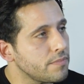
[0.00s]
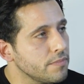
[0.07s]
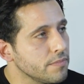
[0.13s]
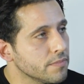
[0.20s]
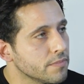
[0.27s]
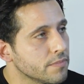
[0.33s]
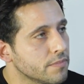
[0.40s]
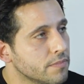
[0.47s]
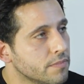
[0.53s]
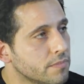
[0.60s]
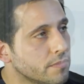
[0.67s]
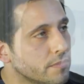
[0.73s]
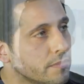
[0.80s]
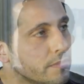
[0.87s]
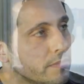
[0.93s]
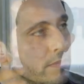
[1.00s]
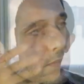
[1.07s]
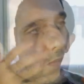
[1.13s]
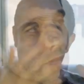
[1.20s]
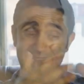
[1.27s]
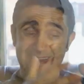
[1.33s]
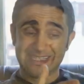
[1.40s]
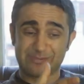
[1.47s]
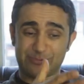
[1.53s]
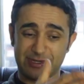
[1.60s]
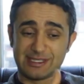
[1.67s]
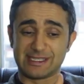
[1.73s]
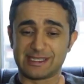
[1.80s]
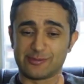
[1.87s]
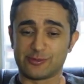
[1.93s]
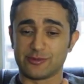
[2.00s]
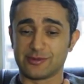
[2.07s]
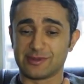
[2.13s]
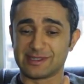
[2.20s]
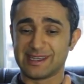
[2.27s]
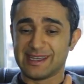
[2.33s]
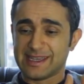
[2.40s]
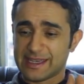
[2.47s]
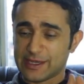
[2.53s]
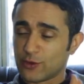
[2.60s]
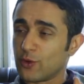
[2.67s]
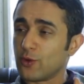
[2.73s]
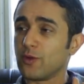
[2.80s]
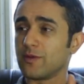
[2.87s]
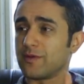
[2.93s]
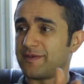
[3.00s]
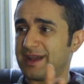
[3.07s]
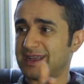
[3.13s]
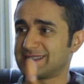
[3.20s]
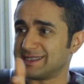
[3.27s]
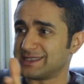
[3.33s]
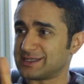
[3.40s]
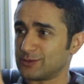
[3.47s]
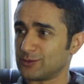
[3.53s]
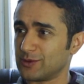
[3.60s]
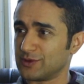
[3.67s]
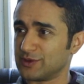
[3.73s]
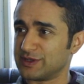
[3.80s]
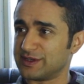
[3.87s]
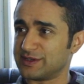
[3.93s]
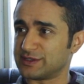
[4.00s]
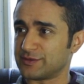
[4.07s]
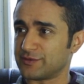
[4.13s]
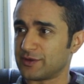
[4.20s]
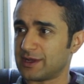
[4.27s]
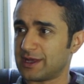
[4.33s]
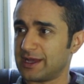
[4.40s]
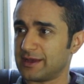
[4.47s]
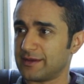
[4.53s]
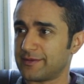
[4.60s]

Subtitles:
You can apply these principles in all facets and all areas of your life.